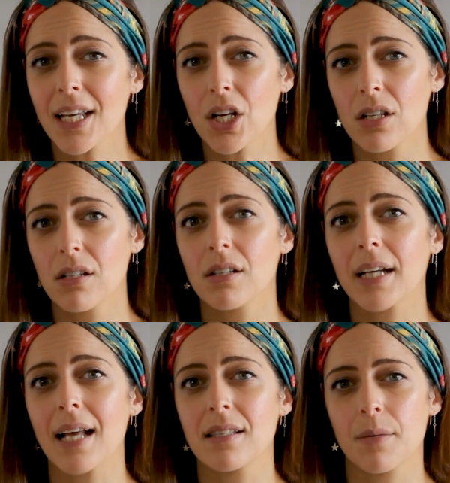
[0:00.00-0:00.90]
take a look
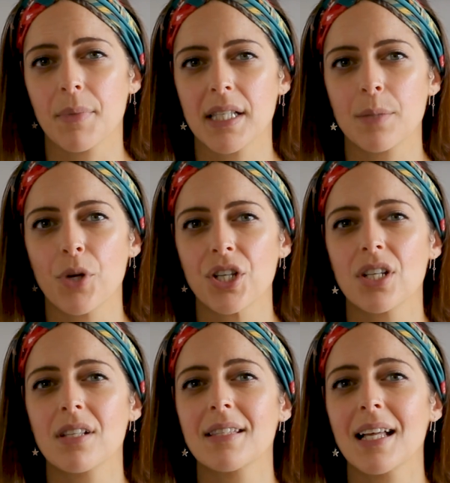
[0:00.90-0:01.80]
at some
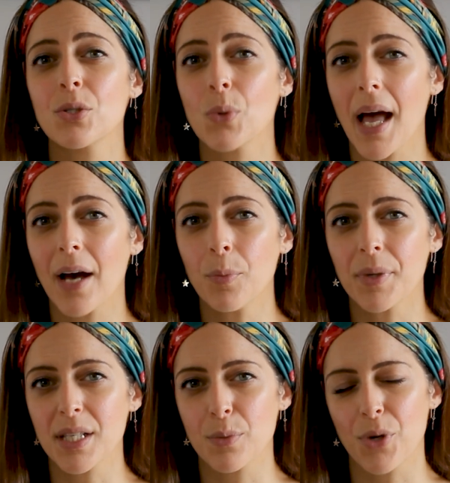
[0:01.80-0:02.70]
expressions that will help
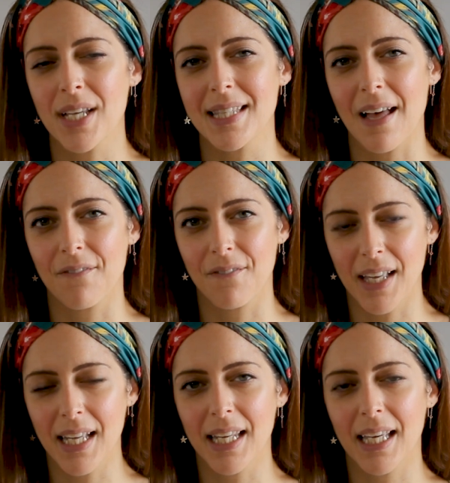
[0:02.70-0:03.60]
express that
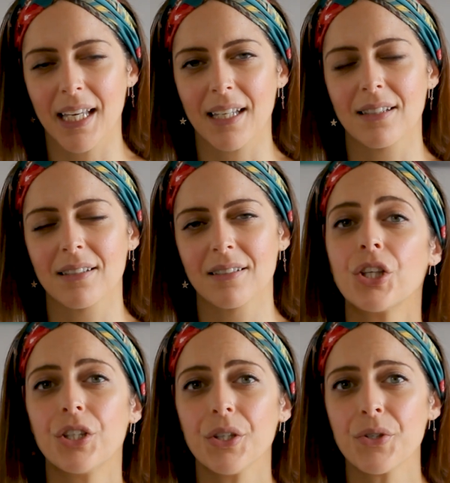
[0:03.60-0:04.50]
feeling.
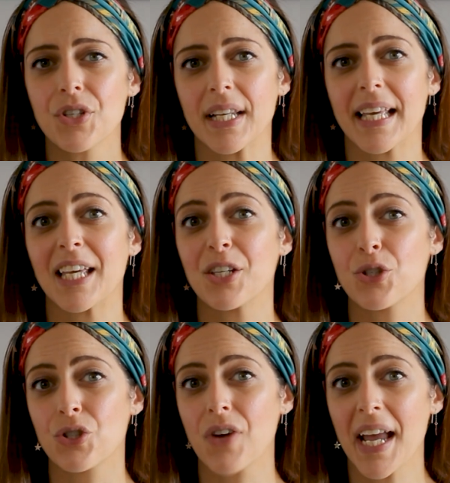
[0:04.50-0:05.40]
Usually,
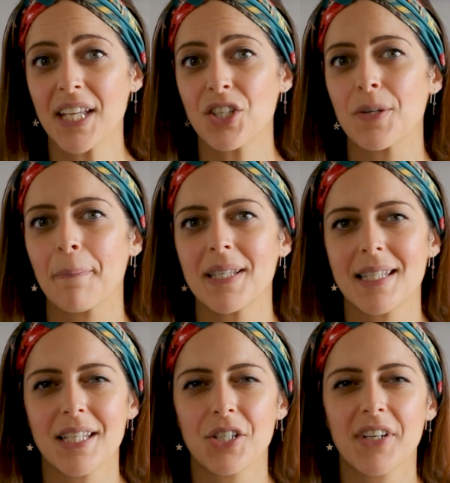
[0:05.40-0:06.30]
strange,
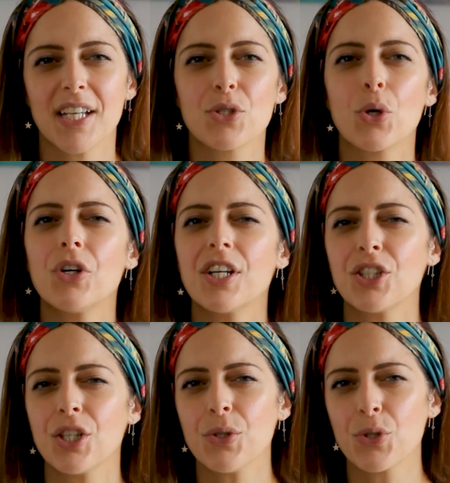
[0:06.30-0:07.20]
mysterious, or
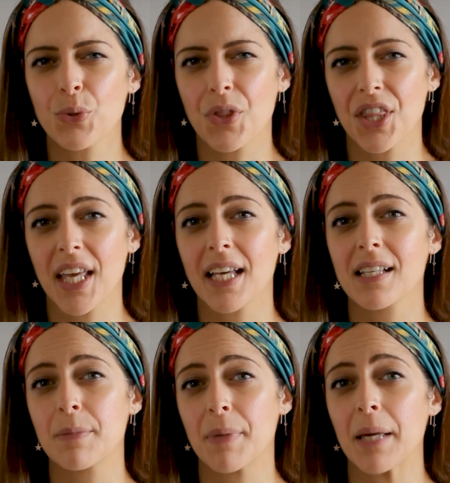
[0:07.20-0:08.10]
unusual
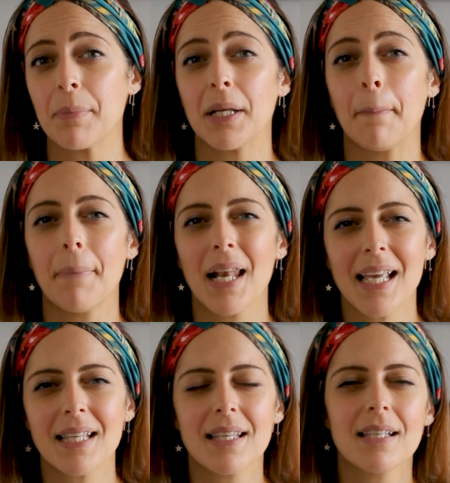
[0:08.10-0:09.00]
things, people, and
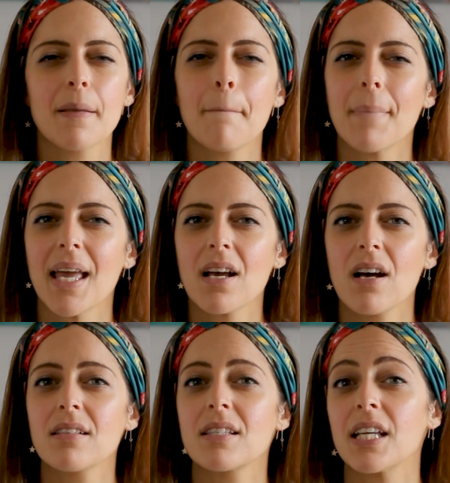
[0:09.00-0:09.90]
places make
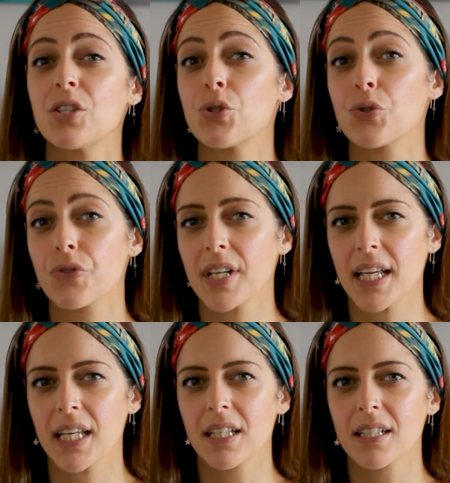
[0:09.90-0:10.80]
us
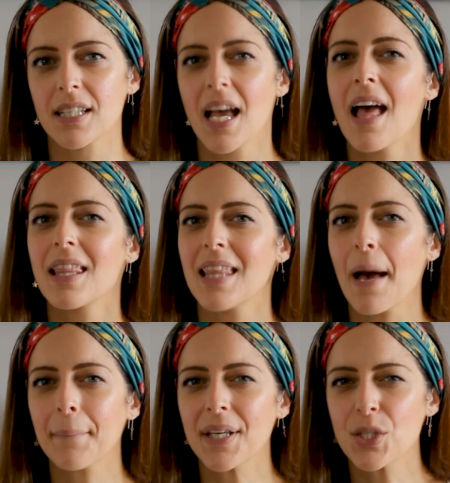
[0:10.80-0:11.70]
intrigued.
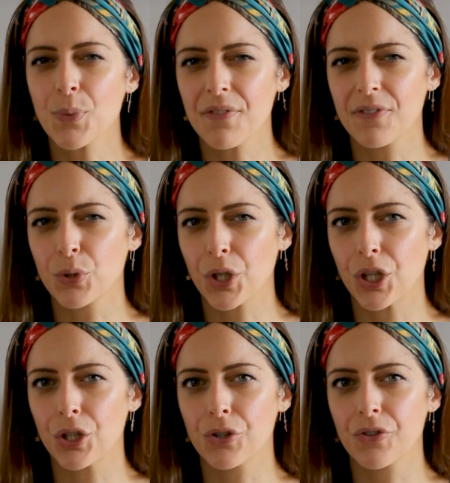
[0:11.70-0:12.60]
That means we feel
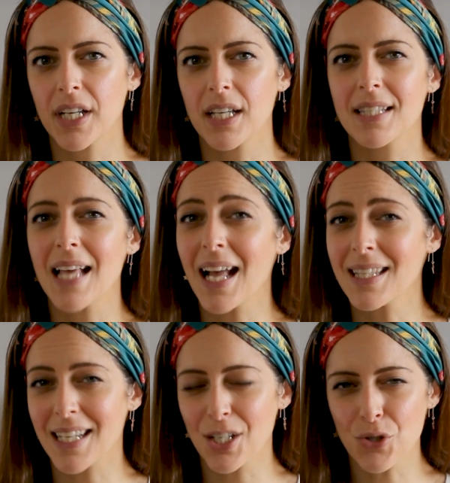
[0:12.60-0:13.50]
curious
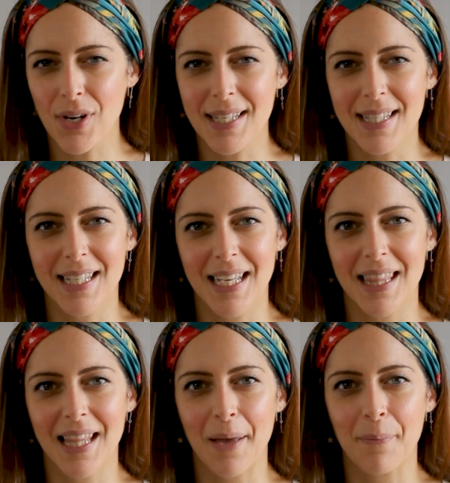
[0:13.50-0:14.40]
and interested in
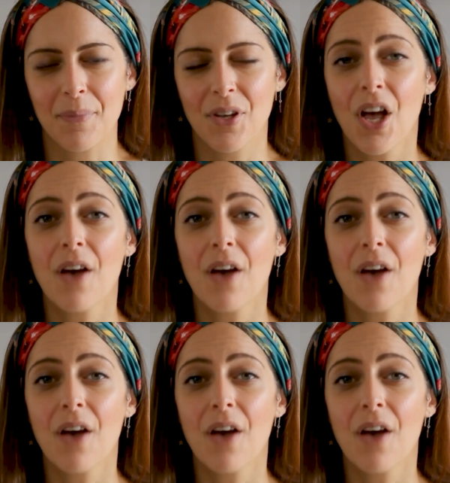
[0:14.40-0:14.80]
them.